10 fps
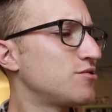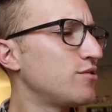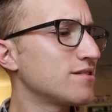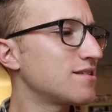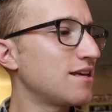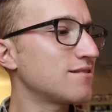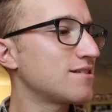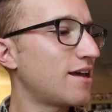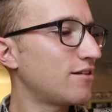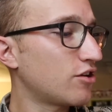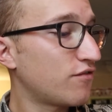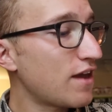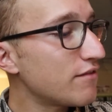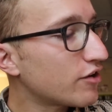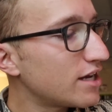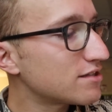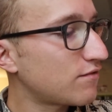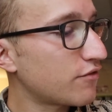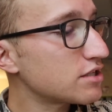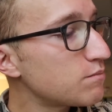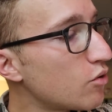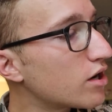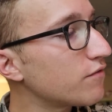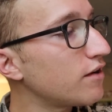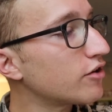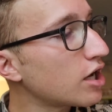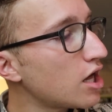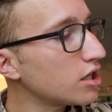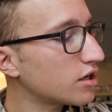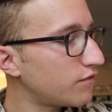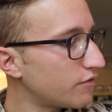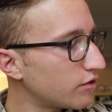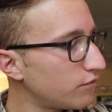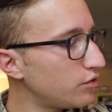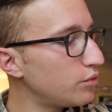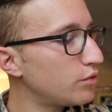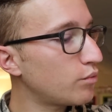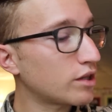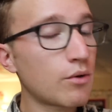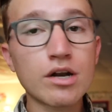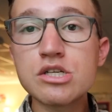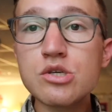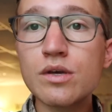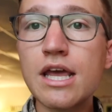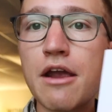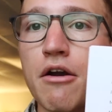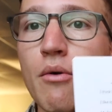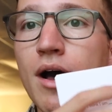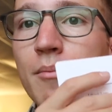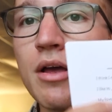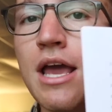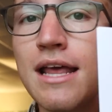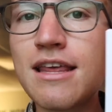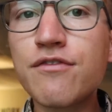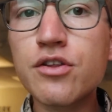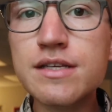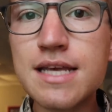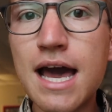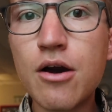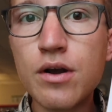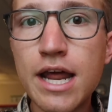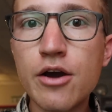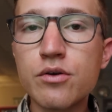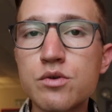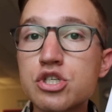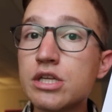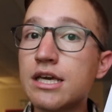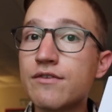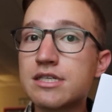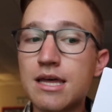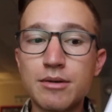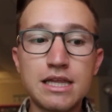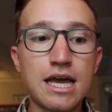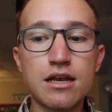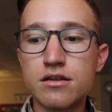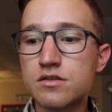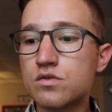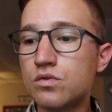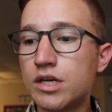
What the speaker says: students things like their favorites, favorite sport, favorite color, favorite food, what they want to do when they grow up. They fill this out now, and we usually give it to them at the end of the school